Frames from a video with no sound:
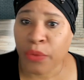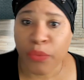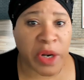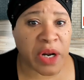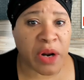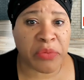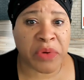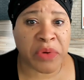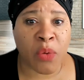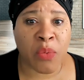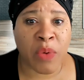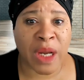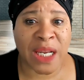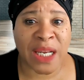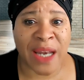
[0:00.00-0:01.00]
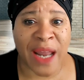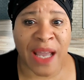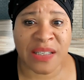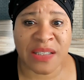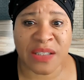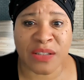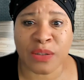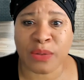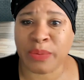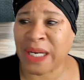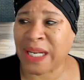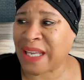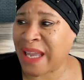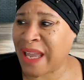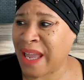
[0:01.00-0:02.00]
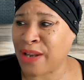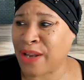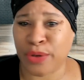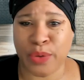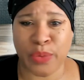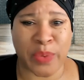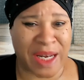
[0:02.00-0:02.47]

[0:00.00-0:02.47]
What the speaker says: We don't know what he likes to do, what he can't do.